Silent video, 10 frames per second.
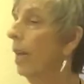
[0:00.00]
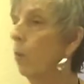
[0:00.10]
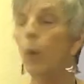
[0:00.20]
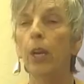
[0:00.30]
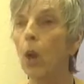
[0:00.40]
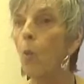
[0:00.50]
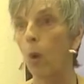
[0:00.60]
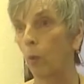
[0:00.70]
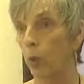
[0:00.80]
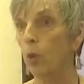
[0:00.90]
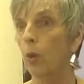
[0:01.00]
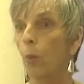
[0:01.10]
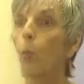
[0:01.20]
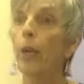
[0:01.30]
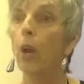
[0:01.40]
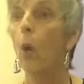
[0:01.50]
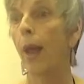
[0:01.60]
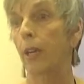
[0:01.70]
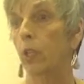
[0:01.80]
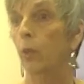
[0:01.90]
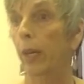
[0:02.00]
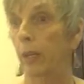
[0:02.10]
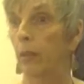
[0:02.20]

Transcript: and we know what we're doing. We know how to do it.